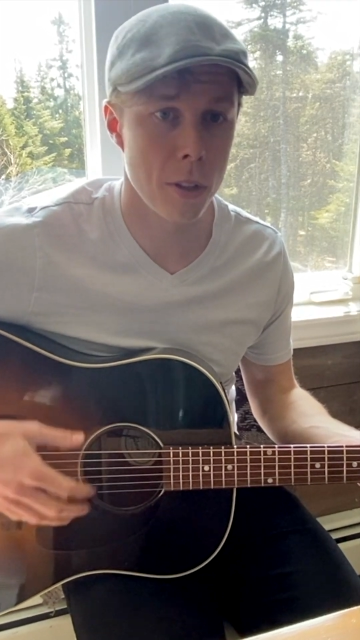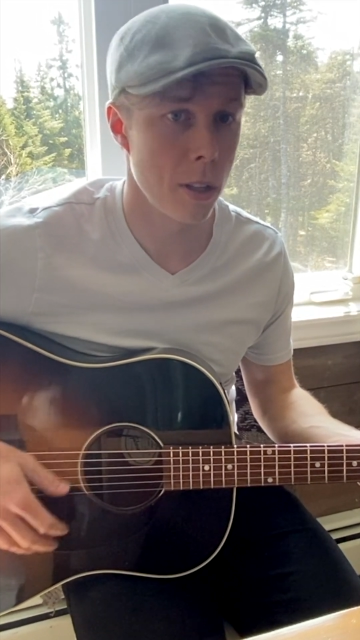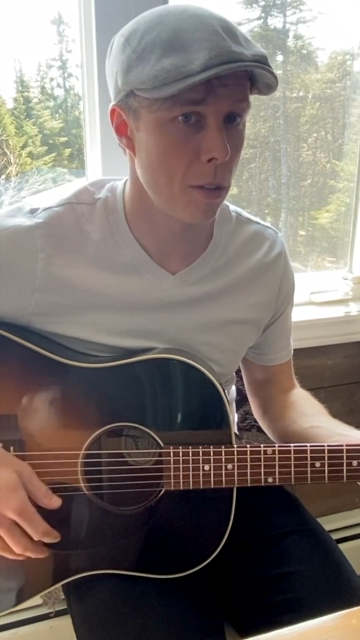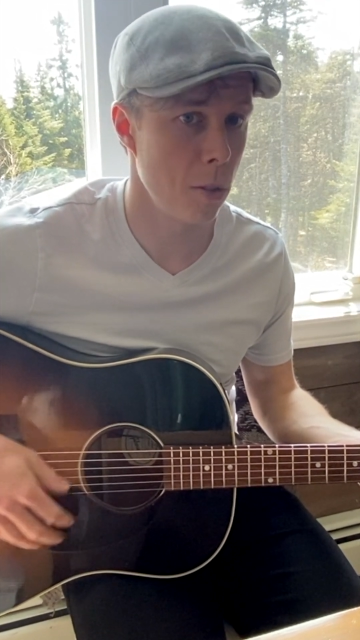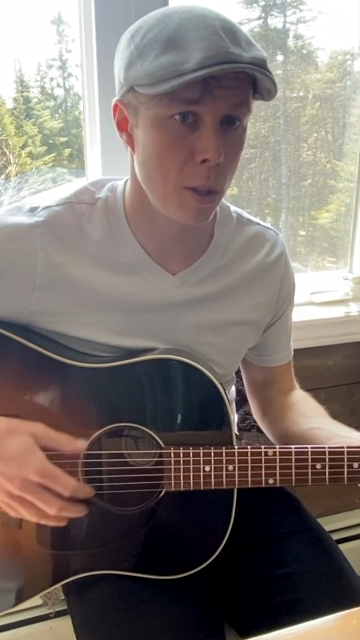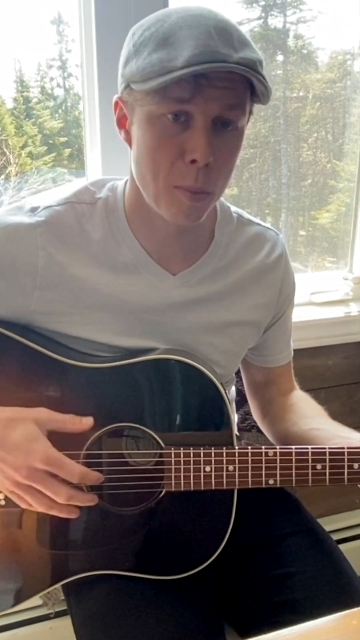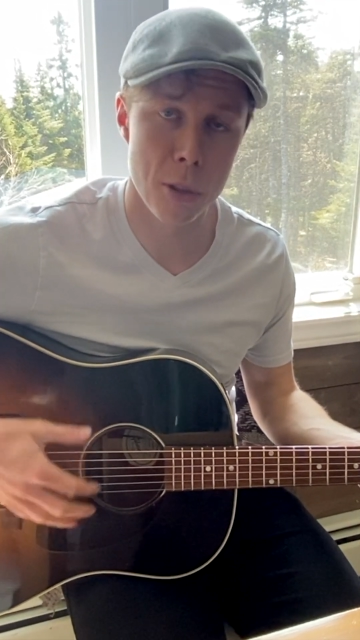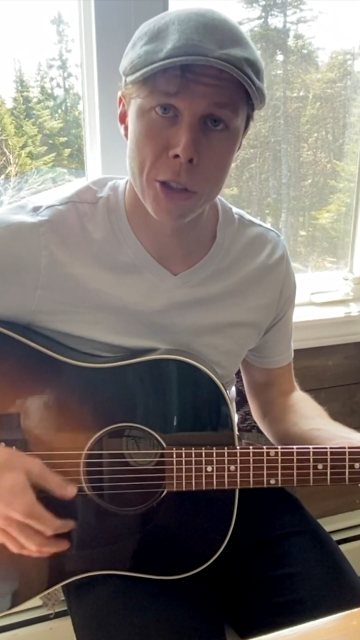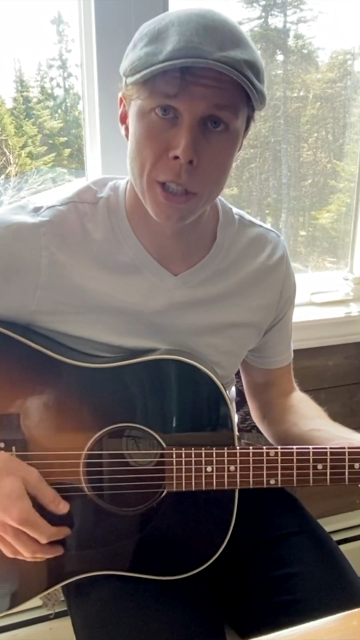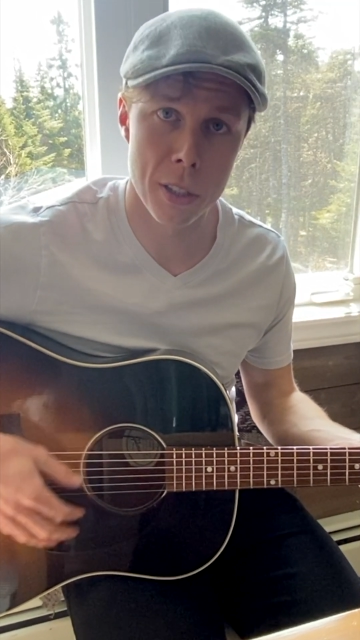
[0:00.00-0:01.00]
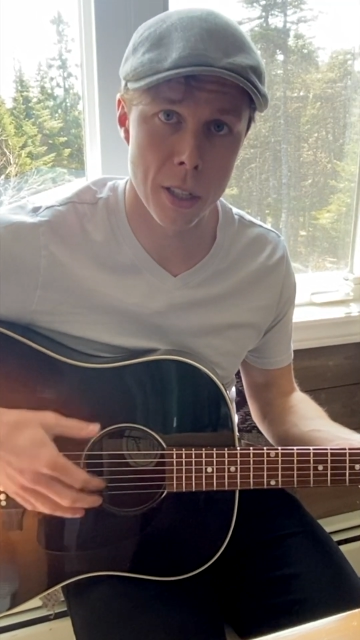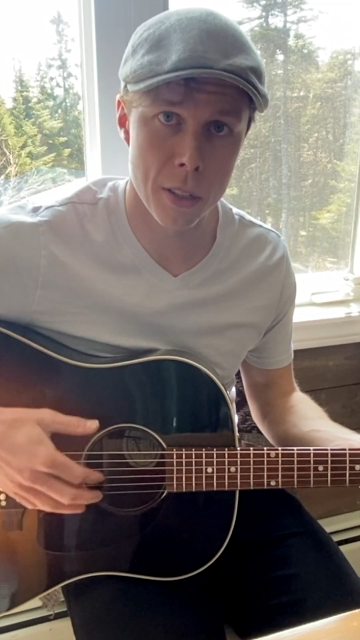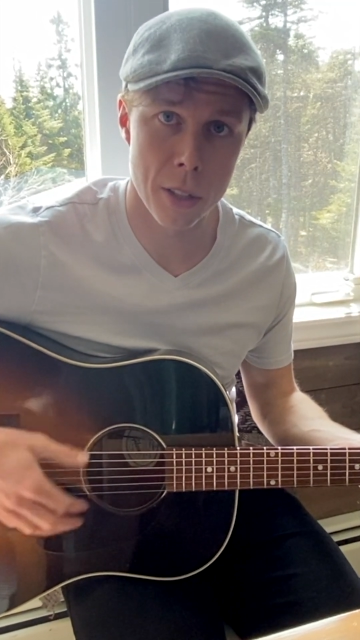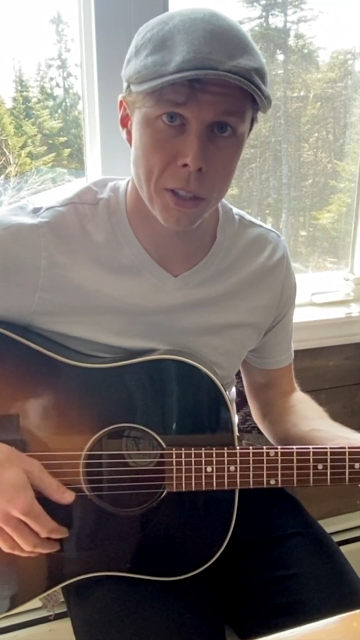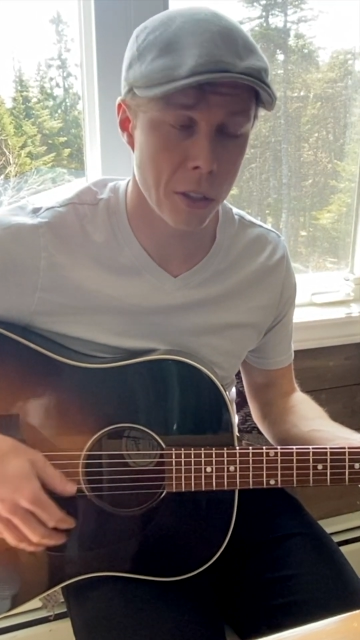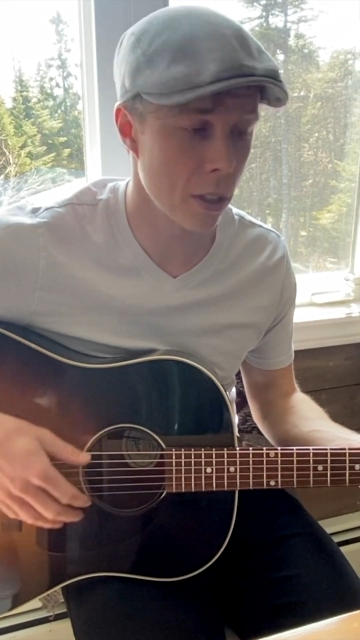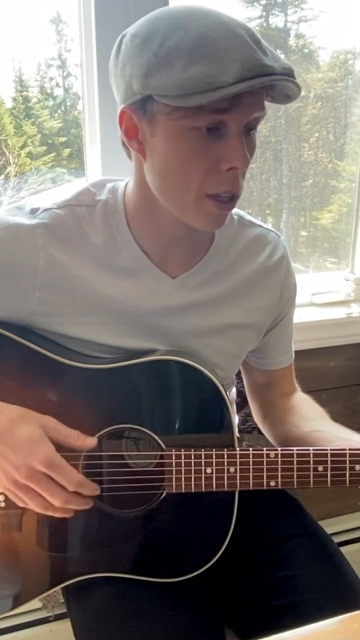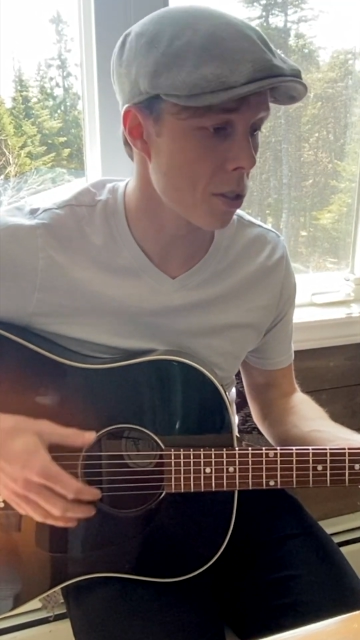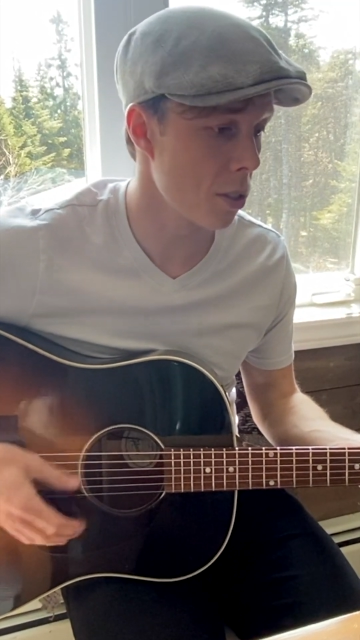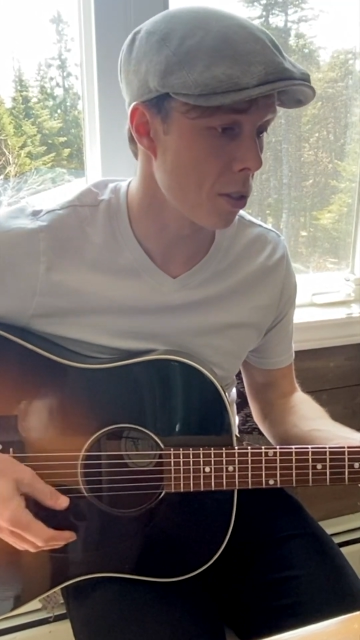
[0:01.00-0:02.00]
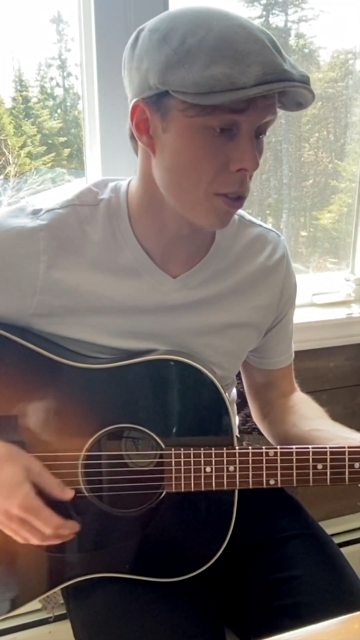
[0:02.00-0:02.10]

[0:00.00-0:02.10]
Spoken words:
I really appreciate that. Thank you guys.